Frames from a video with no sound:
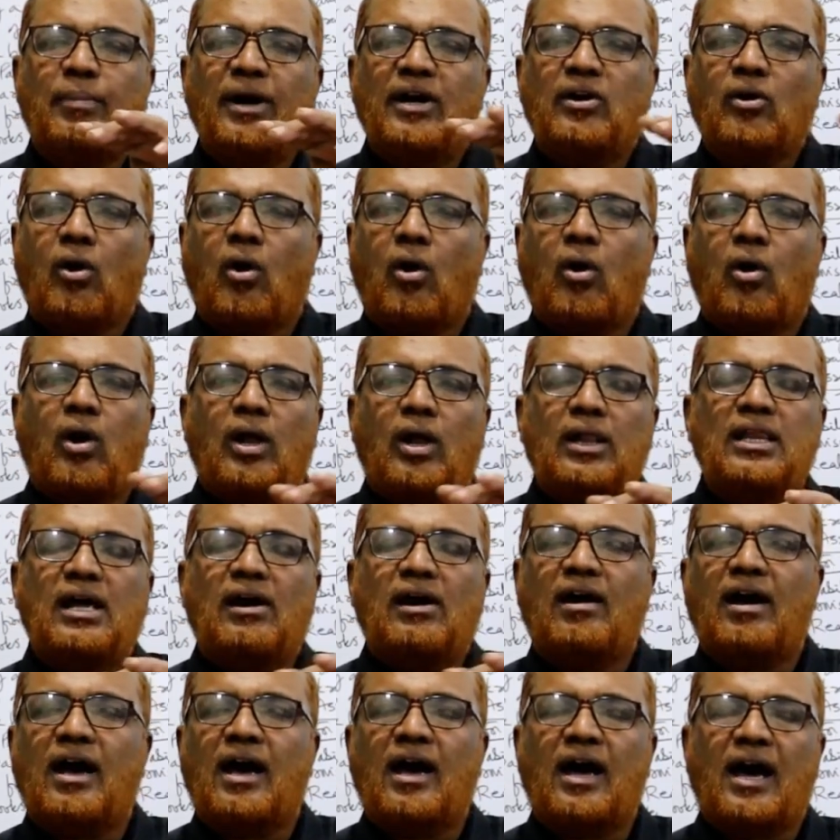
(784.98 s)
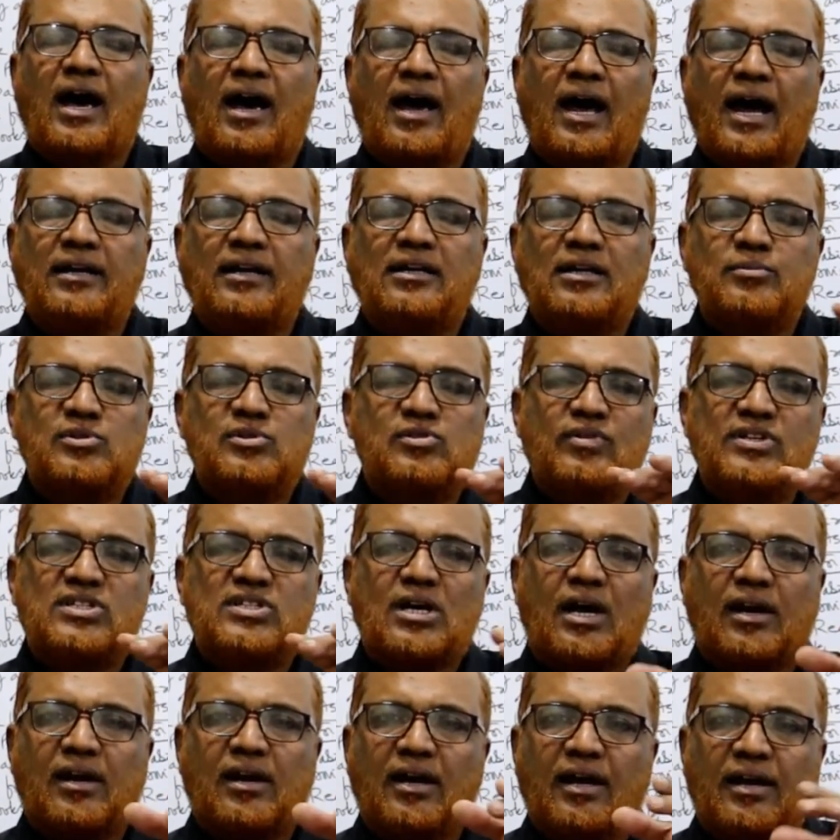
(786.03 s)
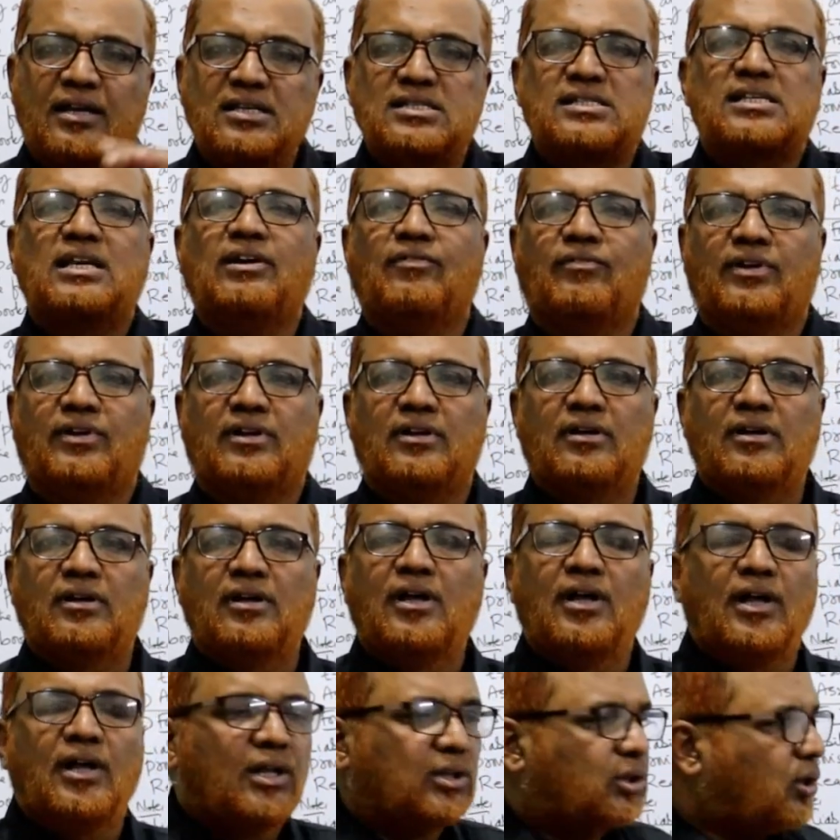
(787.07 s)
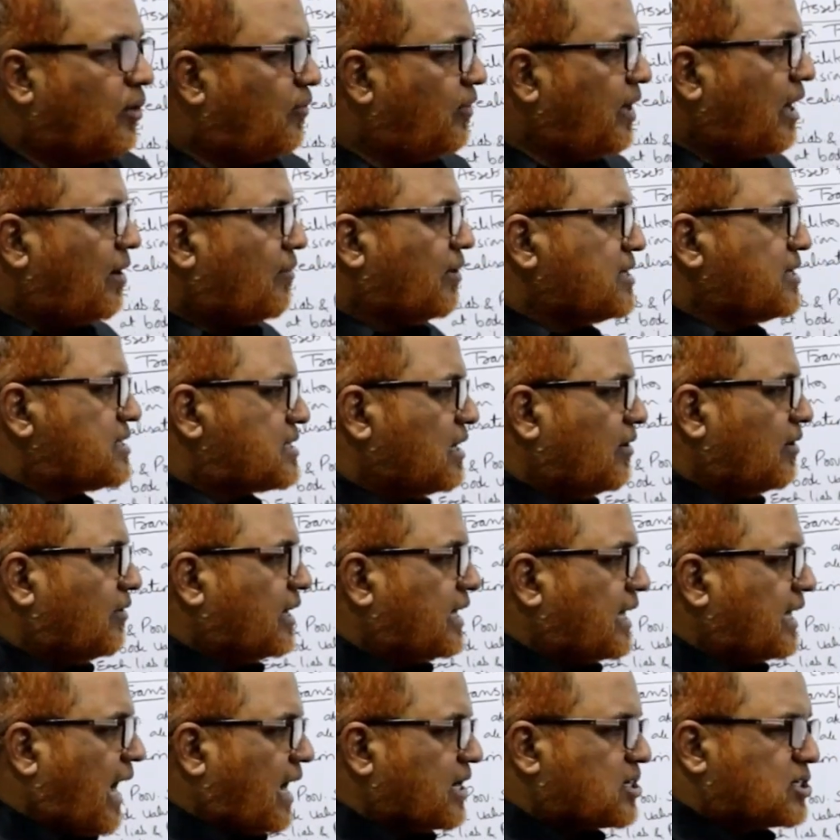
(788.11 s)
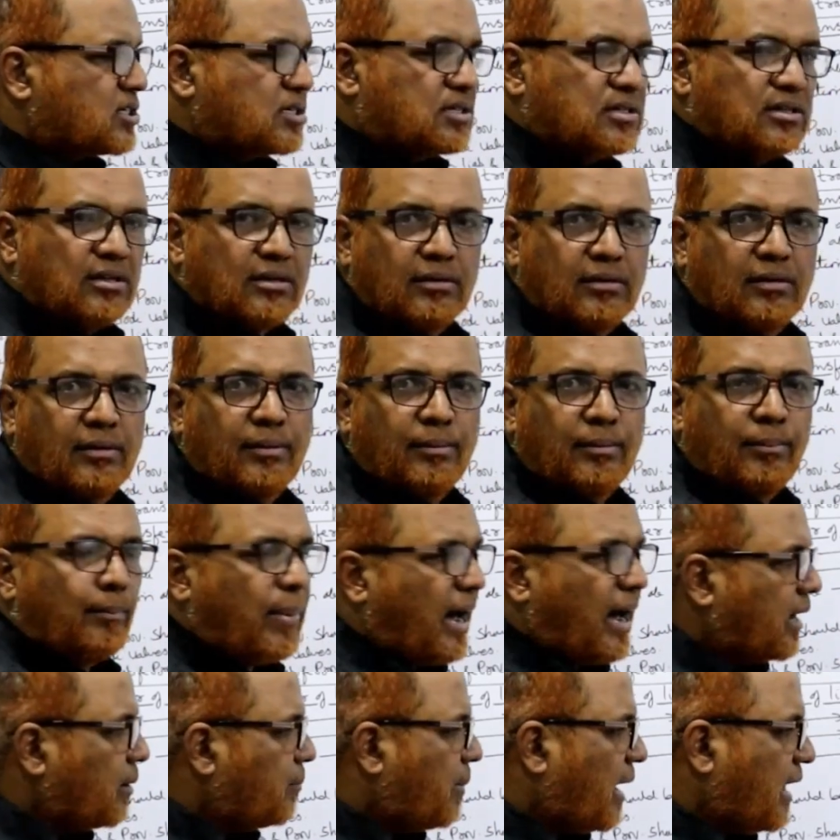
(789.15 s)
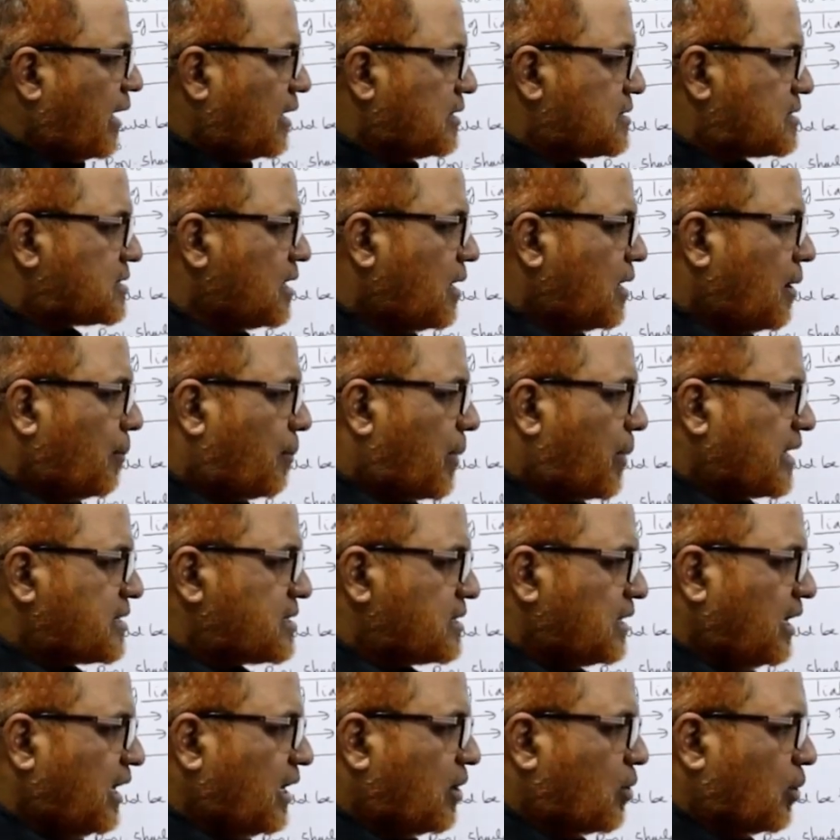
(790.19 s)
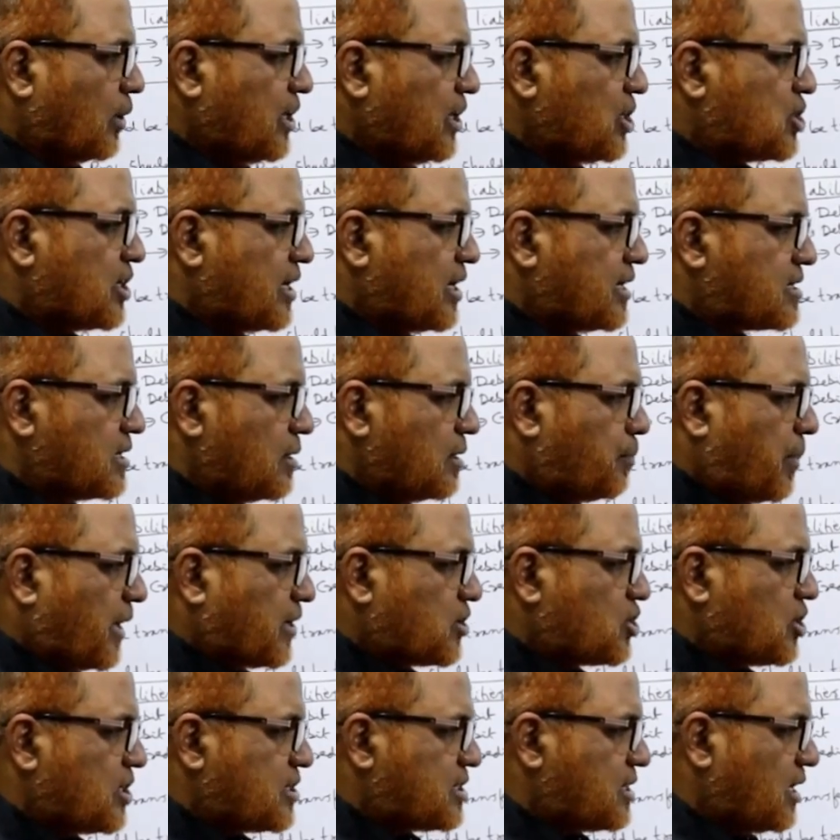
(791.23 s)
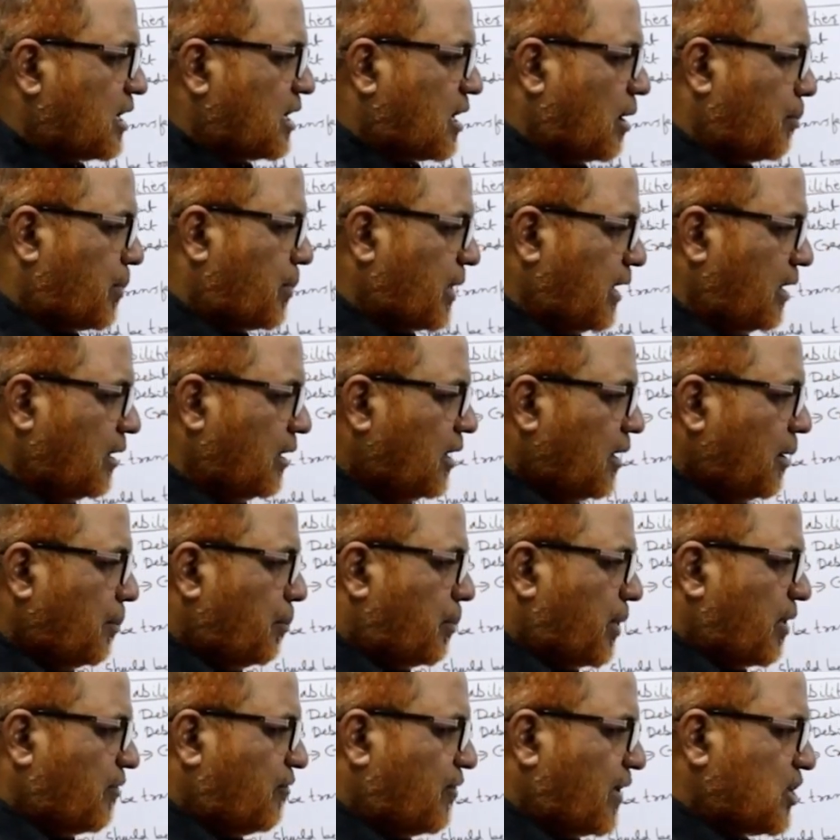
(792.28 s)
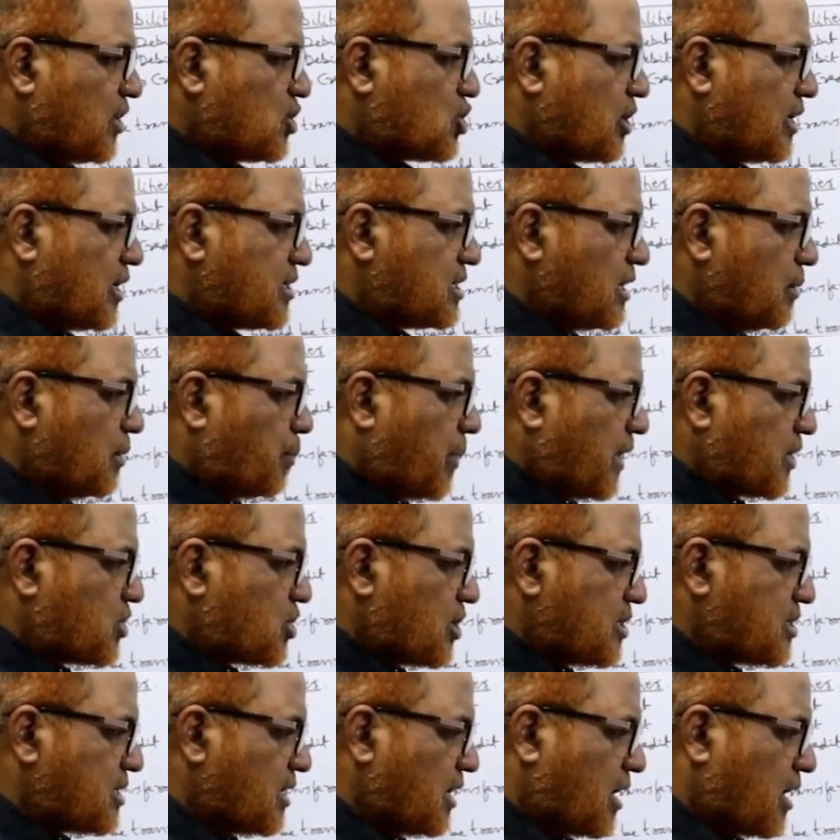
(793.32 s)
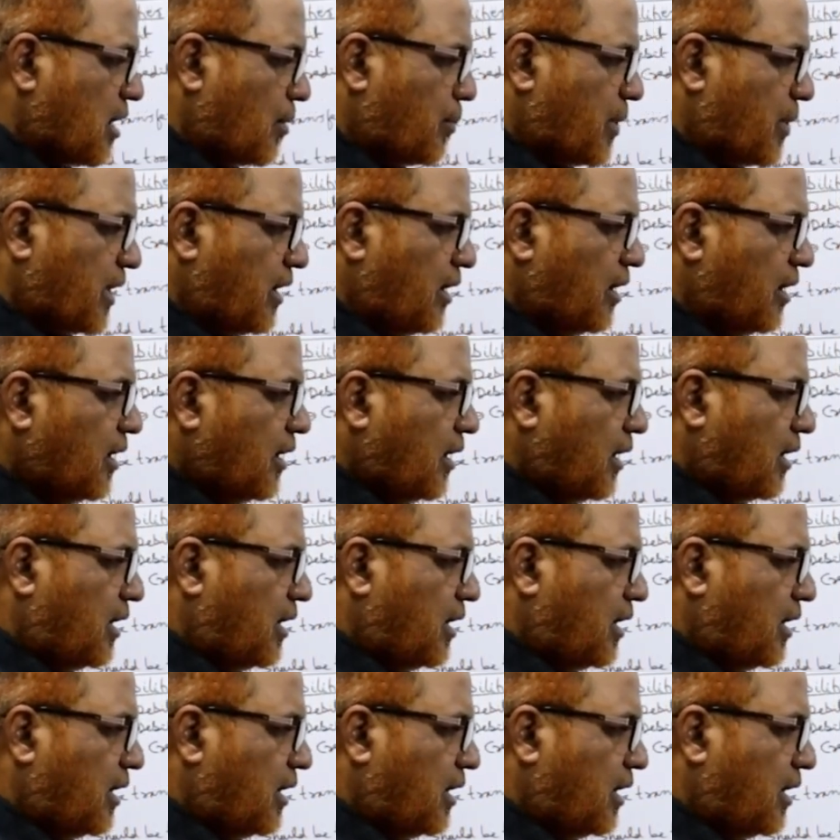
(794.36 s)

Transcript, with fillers: debit all the items which are received so we have received cash bank balance plus equity shares in purchasing company preference shares in purchasing company